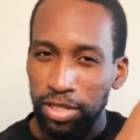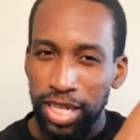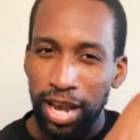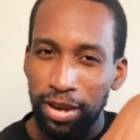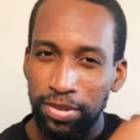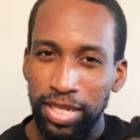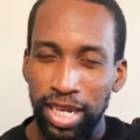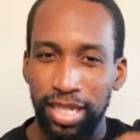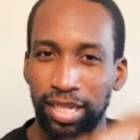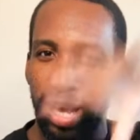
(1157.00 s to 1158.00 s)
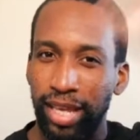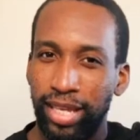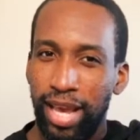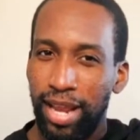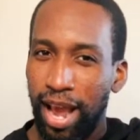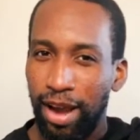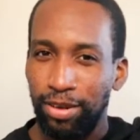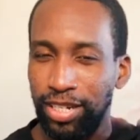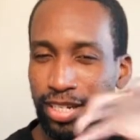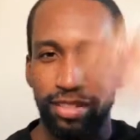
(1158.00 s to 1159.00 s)
town and like get
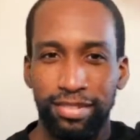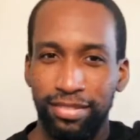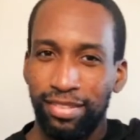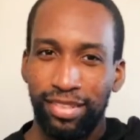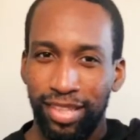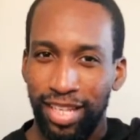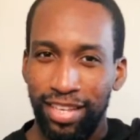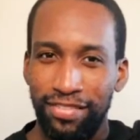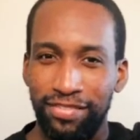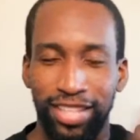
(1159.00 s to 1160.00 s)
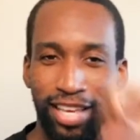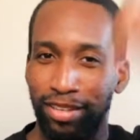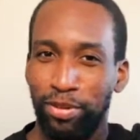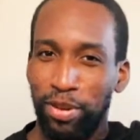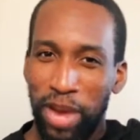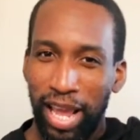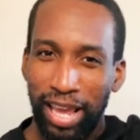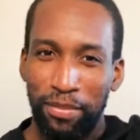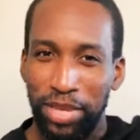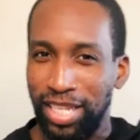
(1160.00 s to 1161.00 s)
out and live like go to
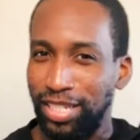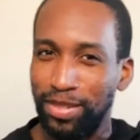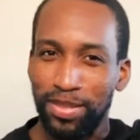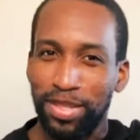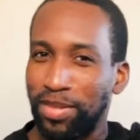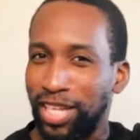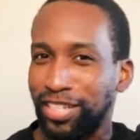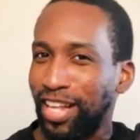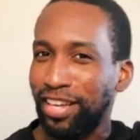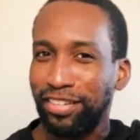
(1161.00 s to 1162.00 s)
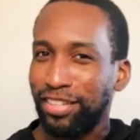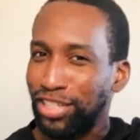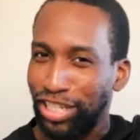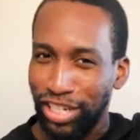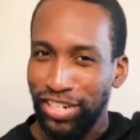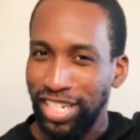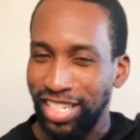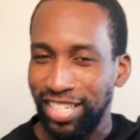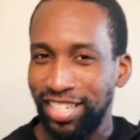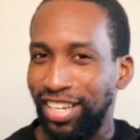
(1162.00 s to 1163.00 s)
miami and do so there's like a little
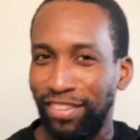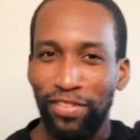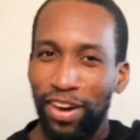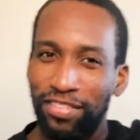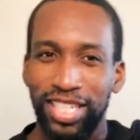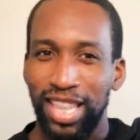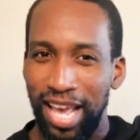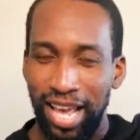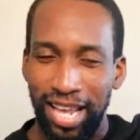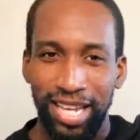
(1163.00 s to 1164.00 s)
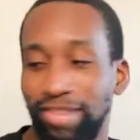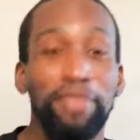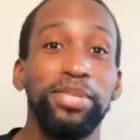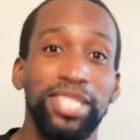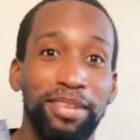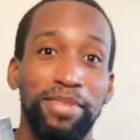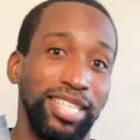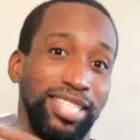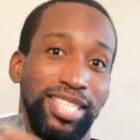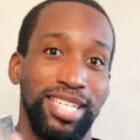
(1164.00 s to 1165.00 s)
journey involved in that i'm excited about
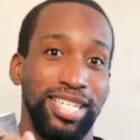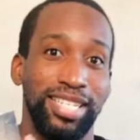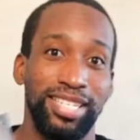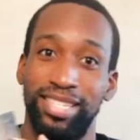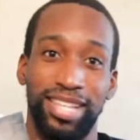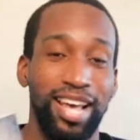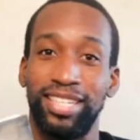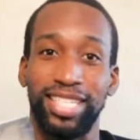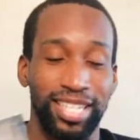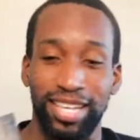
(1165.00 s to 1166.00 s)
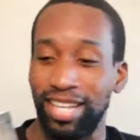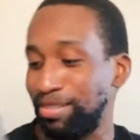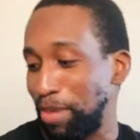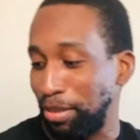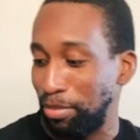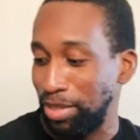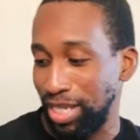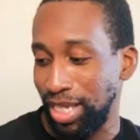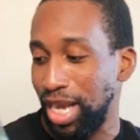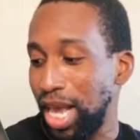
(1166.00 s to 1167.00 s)
this kiss because that looks like that's about to be
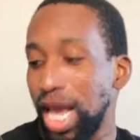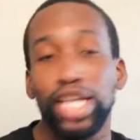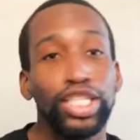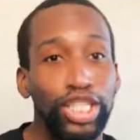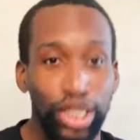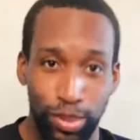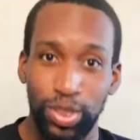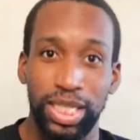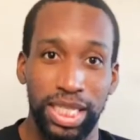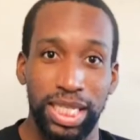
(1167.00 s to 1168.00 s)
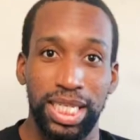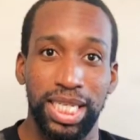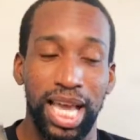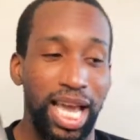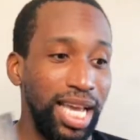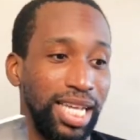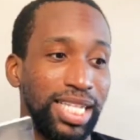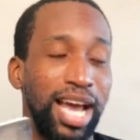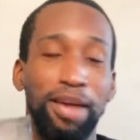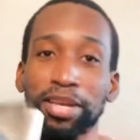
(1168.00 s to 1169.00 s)
juicy
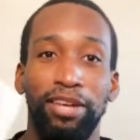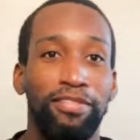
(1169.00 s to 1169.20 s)
and i'm here